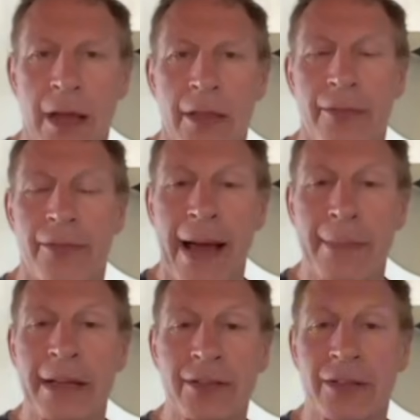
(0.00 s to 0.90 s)
The
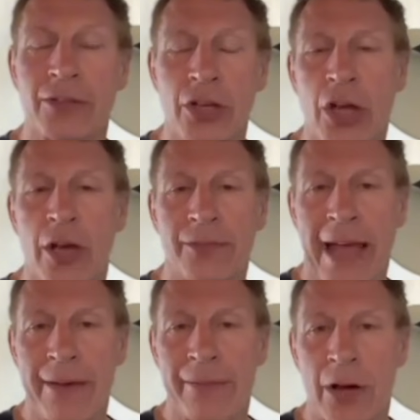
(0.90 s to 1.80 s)
family deserve to
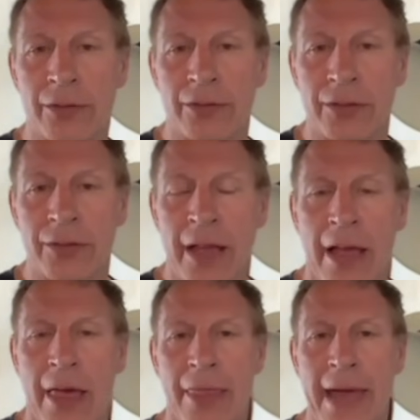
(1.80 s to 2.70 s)
have answers.
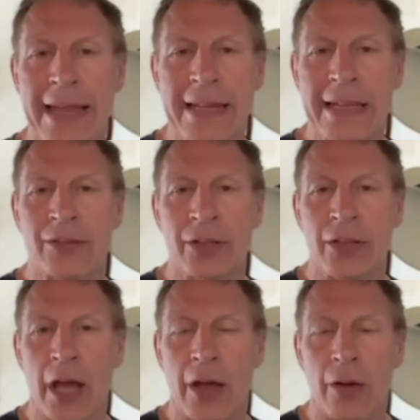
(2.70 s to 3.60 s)
They need to
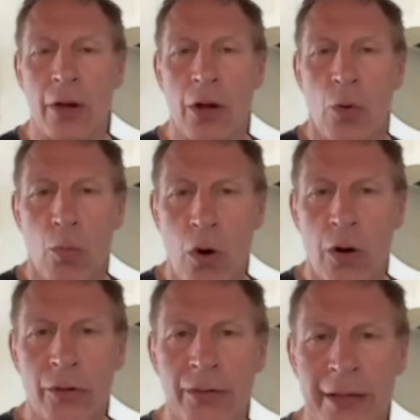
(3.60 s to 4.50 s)
know,
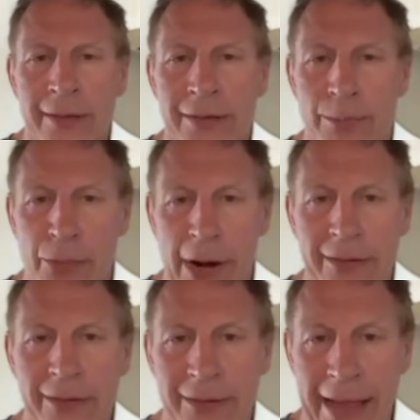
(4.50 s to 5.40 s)
was
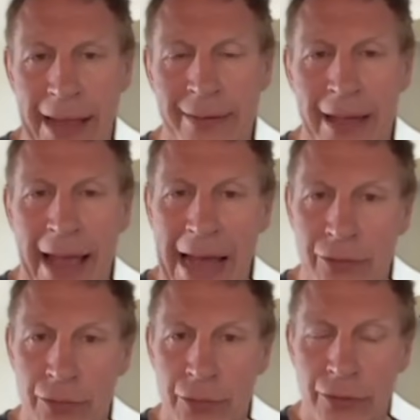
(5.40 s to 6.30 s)
Brett's death
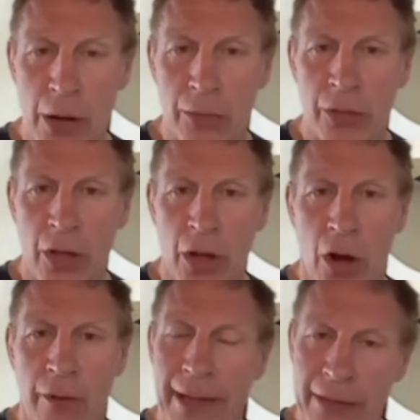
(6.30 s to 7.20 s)
as a result
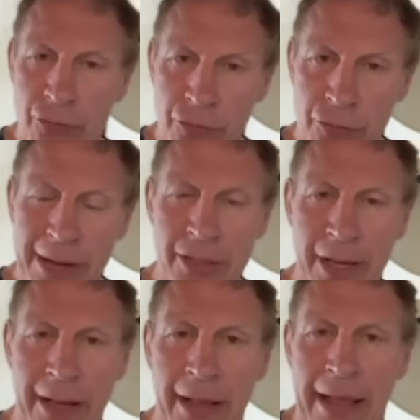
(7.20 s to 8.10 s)
of a
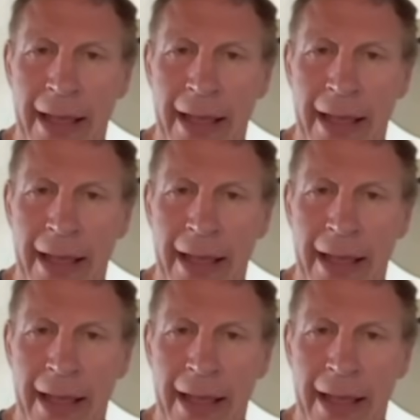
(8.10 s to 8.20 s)
tragic